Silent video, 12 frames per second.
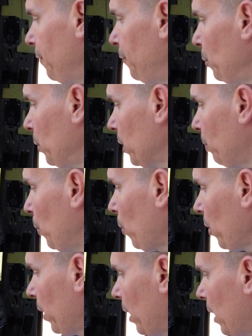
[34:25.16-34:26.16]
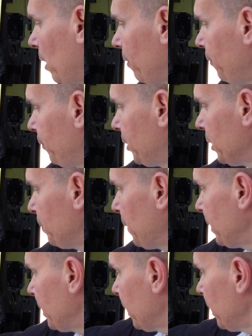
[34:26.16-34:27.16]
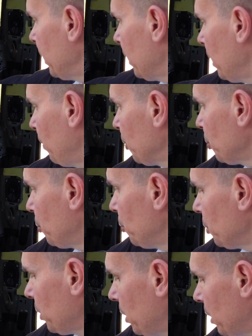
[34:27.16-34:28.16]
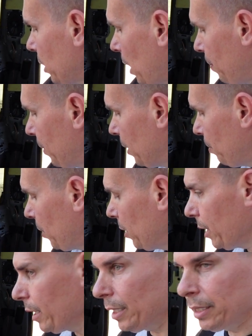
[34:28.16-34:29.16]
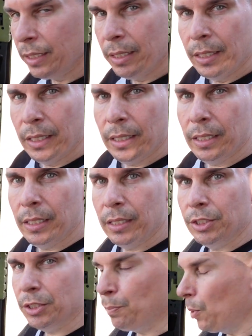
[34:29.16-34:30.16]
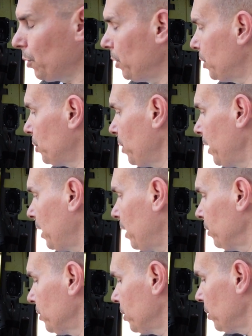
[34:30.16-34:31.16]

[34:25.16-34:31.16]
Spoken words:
If you want to pull it off, just basically a couple screws on the top and unplug it and then just pull it straight out.